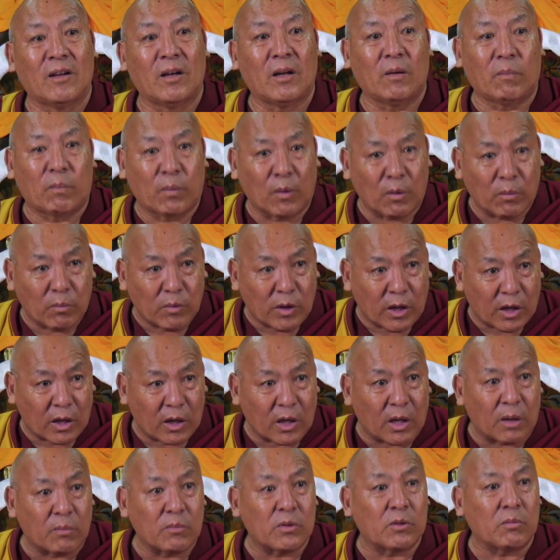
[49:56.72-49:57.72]
And from
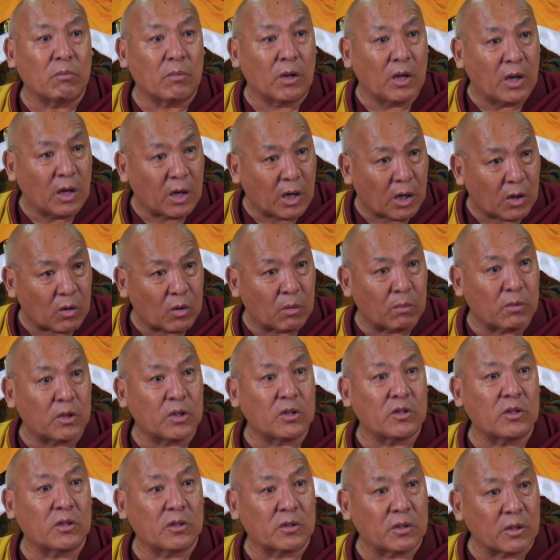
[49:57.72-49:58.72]
there comes many kind of
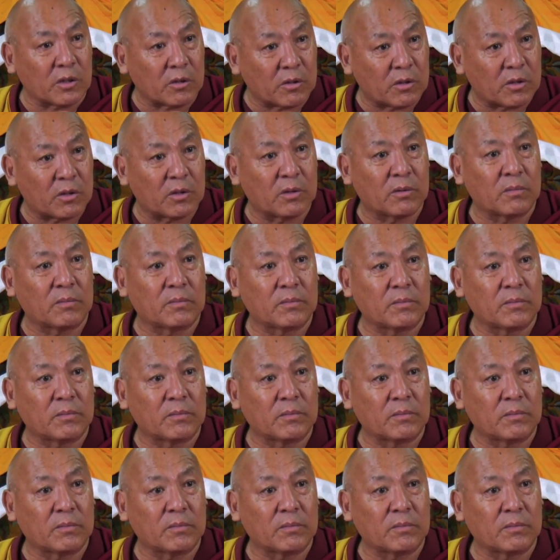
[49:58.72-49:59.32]
diseases.